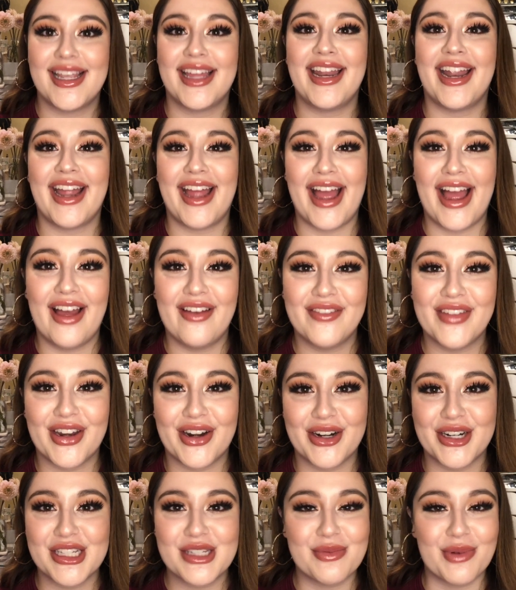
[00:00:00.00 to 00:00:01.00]
that I have that
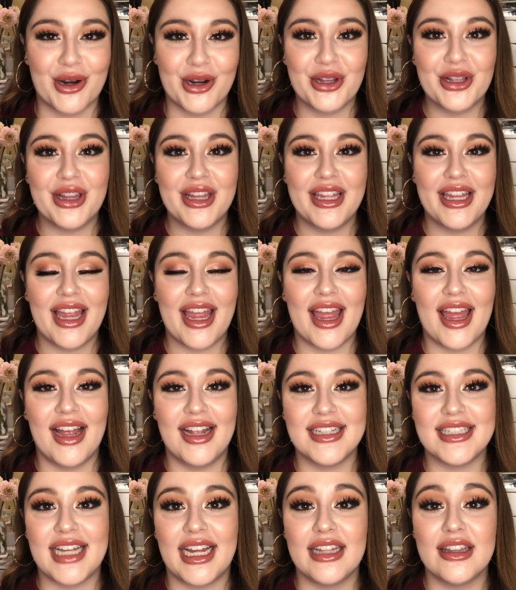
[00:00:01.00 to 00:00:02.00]
are sparkly,
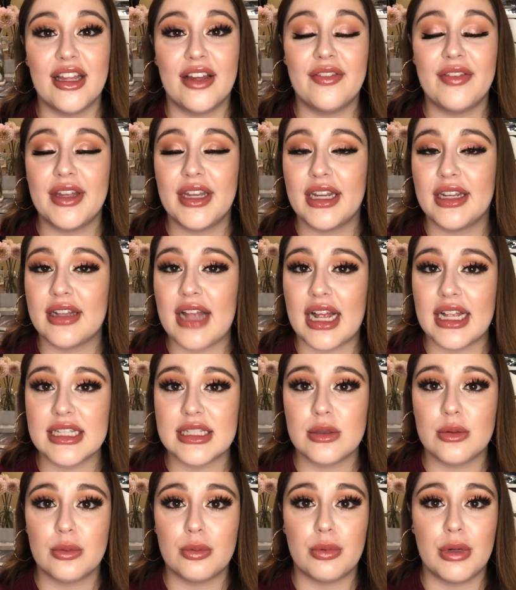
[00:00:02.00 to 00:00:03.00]
and I love it. It
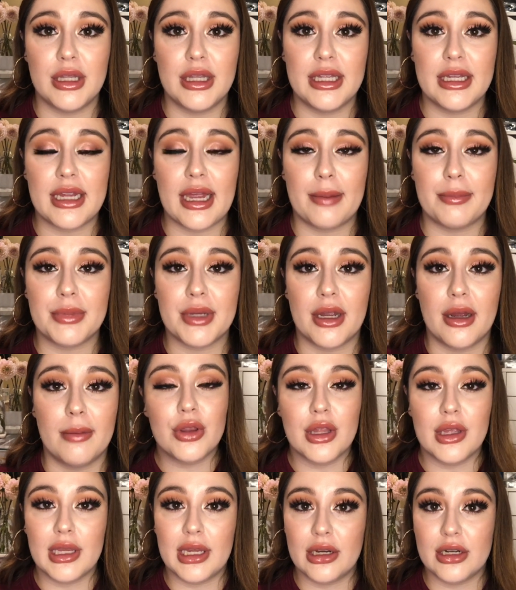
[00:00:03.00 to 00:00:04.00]
has really kept up
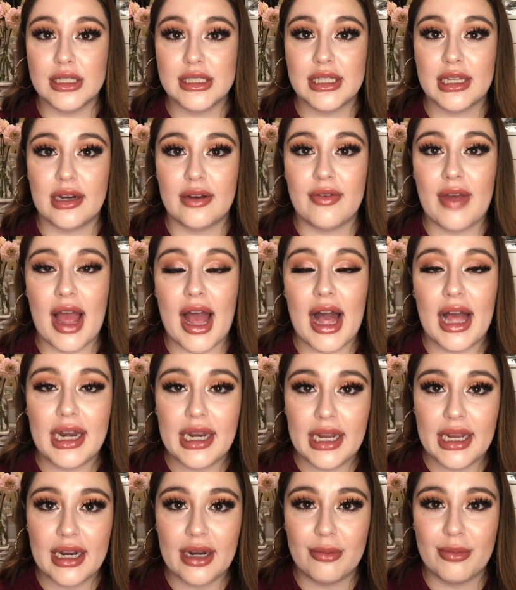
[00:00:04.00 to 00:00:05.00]
the years that I've had
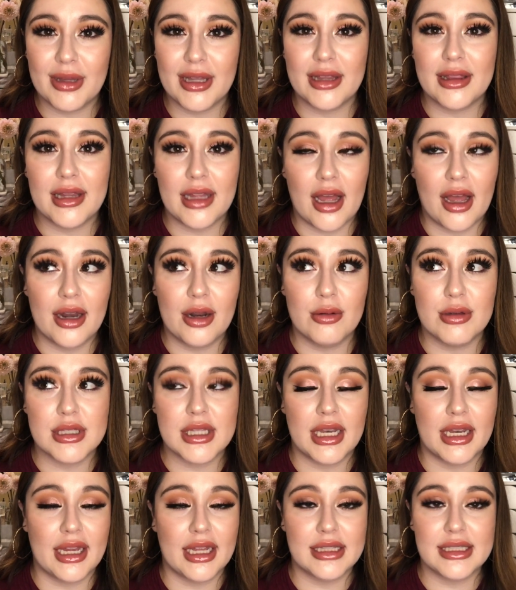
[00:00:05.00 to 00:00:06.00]
it. I really thought it was
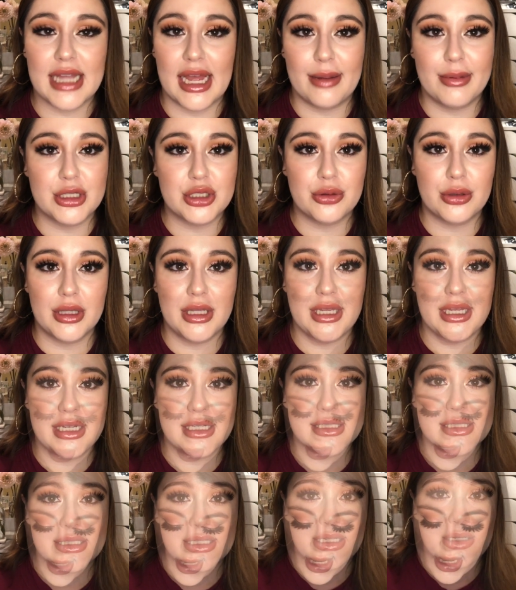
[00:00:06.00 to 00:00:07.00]
gonna get damaged really
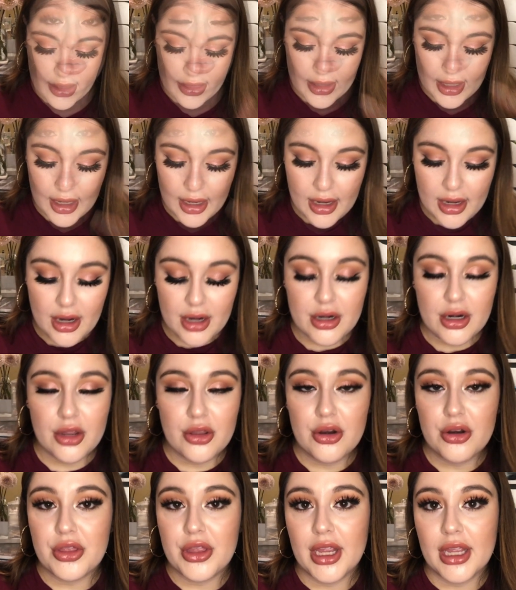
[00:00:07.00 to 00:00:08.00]
easily. And then
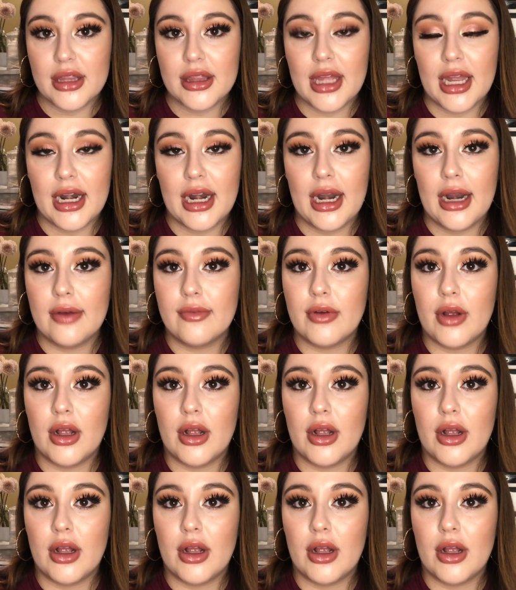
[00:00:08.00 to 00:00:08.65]
another thing that I've